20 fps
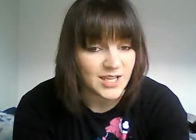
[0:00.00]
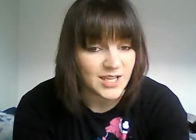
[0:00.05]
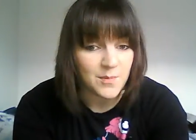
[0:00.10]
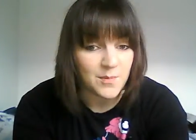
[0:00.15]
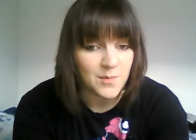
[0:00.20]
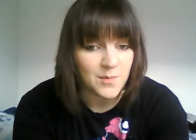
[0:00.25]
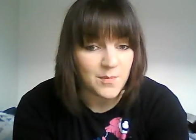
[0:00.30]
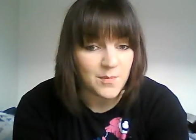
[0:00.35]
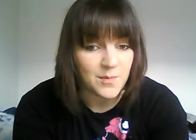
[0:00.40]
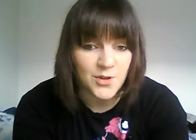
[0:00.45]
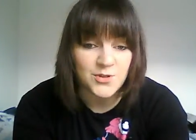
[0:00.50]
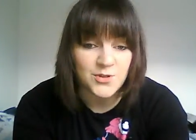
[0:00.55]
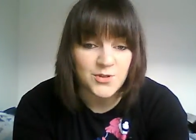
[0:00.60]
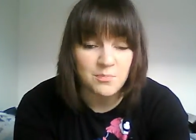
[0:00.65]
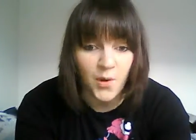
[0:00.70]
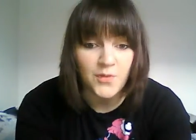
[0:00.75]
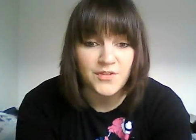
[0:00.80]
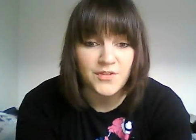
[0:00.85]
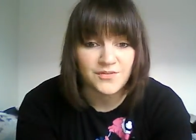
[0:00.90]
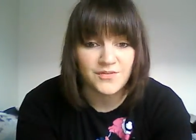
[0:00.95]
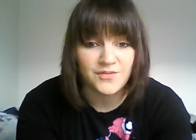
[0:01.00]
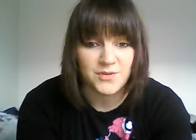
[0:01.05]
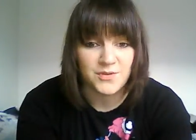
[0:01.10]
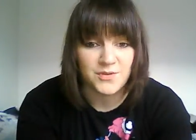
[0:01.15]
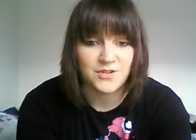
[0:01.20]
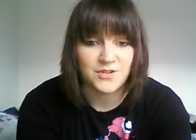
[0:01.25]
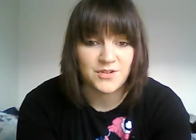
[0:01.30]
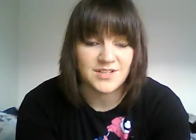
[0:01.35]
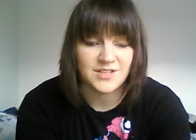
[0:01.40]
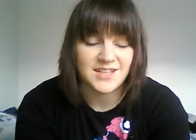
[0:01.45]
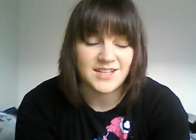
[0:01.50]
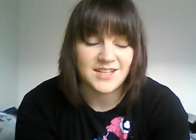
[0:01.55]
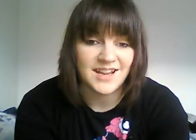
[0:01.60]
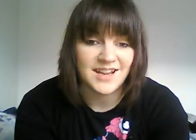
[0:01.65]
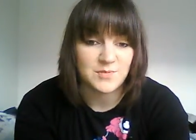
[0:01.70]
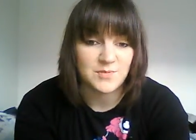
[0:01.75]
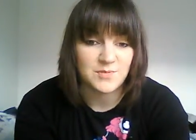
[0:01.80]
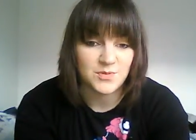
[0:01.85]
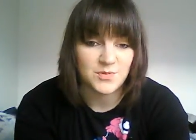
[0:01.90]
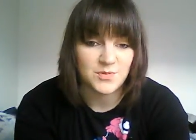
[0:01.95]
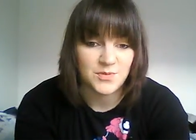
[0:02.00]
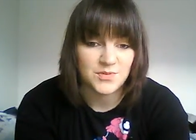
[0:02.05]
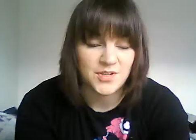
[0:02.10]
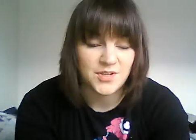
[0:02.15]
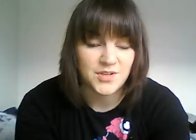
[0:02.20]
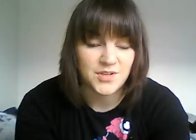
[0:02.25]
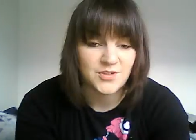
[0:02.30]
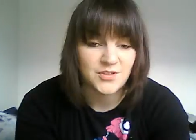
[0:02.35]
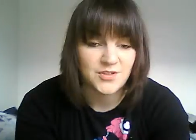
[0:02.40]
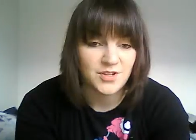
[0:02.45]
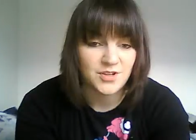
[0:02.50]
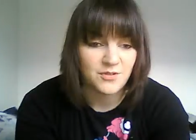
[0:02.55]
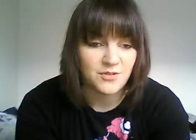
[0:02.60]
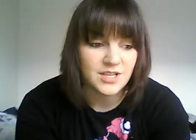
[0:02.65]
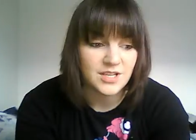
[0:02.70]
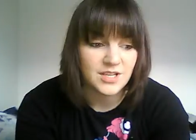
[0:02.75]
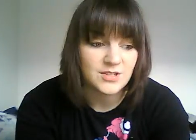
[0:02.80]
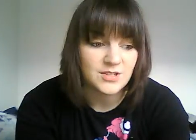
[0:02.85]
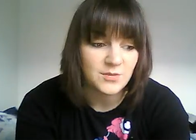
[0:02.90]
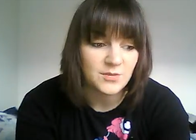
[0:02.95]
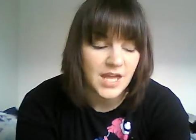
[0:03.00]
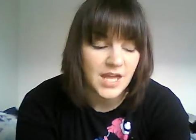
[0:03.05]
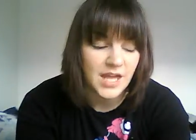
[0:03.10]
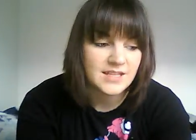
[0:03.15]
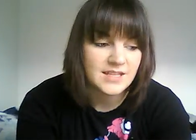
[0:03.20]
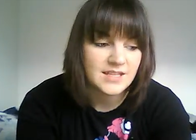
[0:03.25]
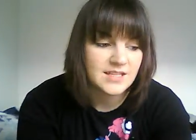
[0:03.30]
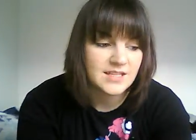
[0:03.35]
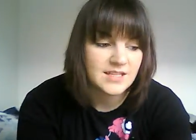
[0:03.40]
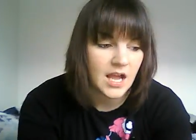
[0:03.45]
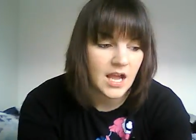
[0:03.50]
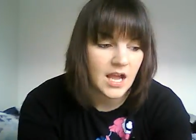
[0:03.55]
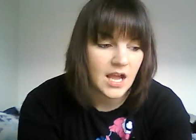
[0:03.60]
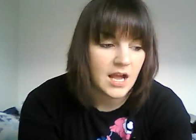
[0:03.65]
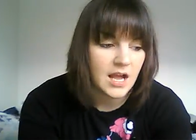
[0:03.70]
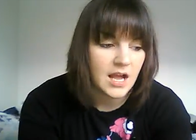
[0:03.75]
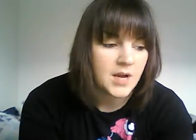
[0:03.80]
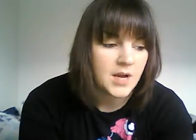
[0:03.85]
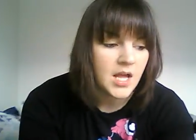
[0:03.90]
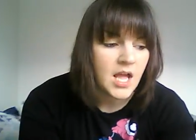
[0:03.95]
I'm closer to both of those degrees than I am to a sociology degree, so that's um,